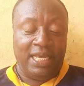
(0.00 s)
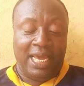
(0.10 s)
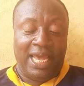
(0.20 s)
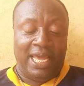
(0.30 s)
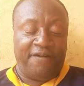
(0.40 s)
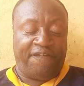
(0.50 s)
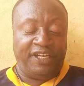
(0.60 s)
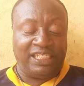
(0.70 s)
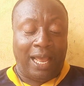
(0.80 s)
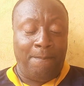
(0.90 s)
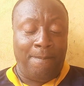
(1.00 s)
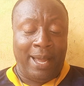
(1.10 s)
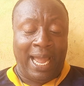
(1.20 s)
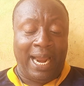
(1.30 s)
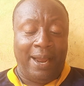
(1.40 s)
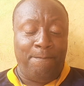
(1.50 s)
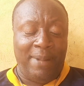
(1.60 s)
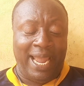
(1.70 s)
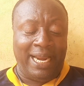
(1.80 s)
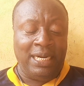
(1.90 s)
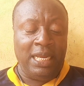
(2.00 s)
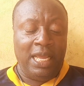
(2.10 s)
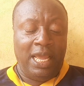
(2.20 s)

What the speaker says: fishermen,